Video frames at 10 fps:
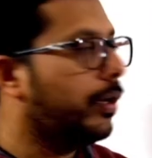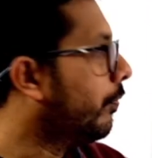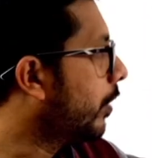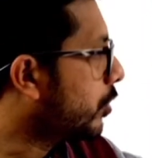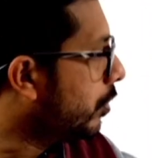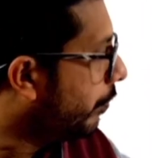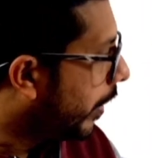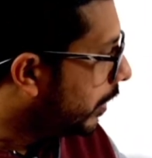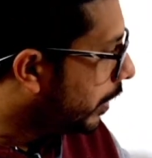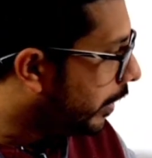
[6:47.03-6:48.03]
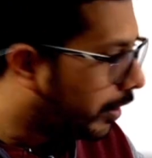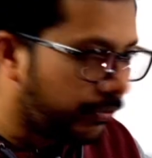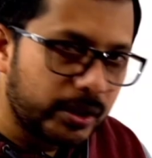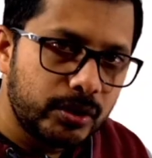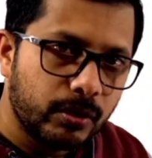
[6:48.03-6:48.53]
First you find the
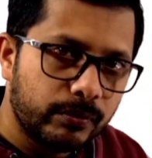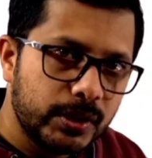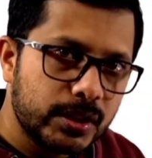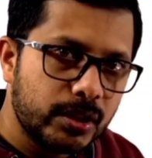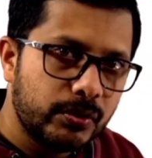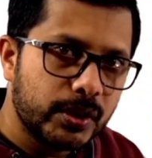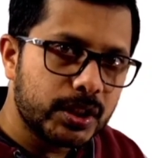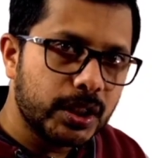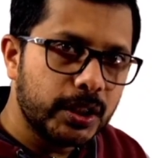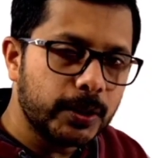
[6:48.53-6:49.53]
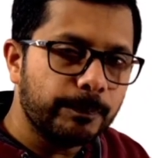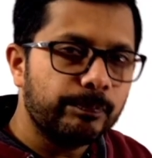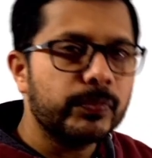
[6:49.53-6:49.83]
derivative of this equation,